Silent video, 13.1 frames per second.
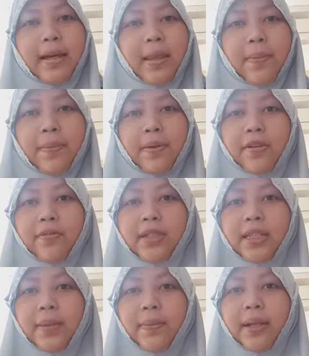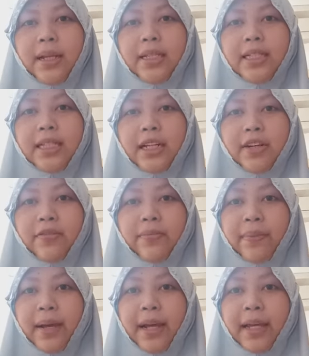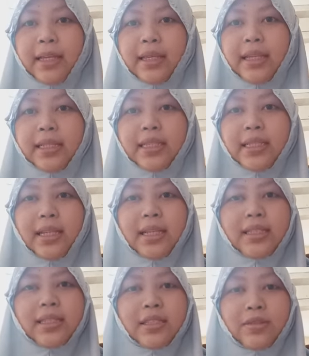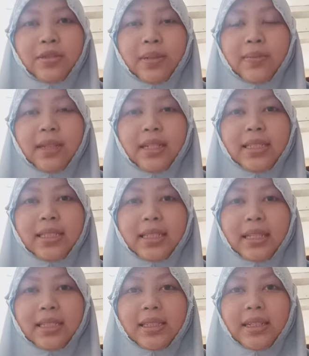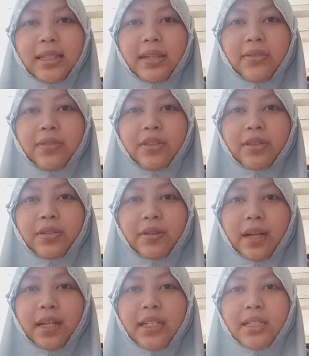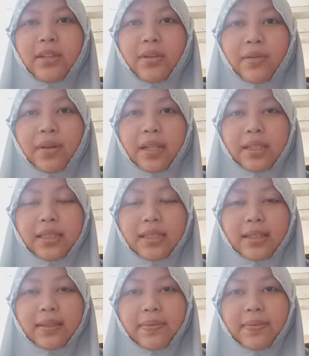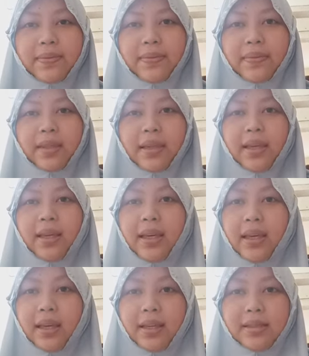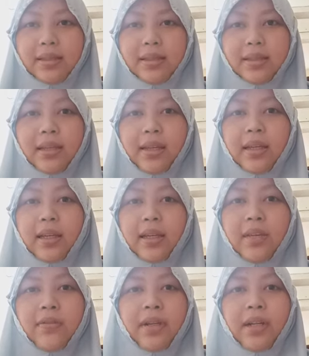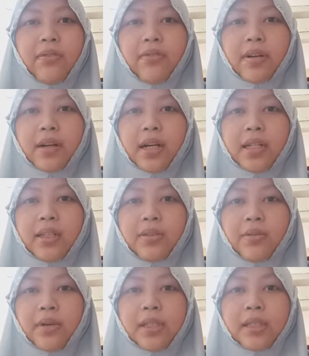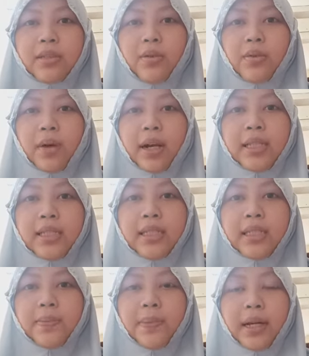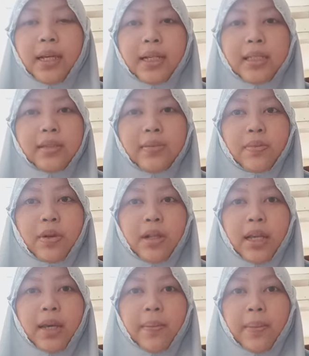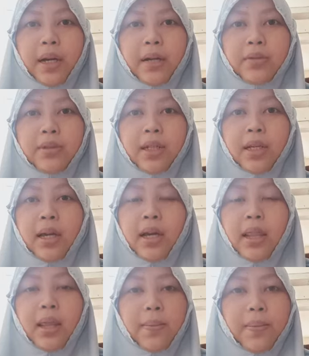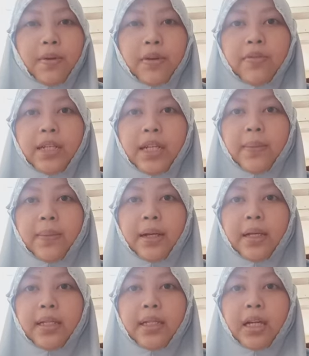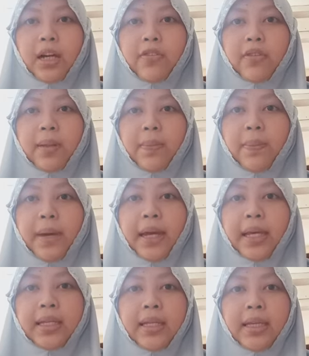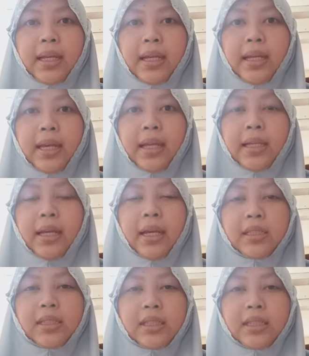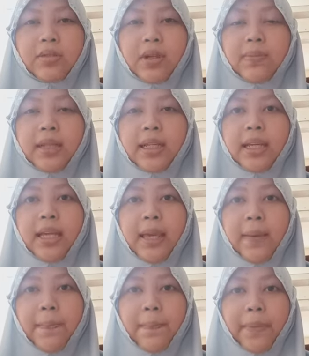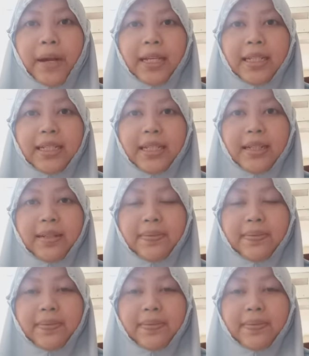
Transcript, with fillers: The profitability of bank is extremely sensitive to credit risk. Hence, even if credit risk rises by a small amount, the profitability of the bank can get extremely impacted.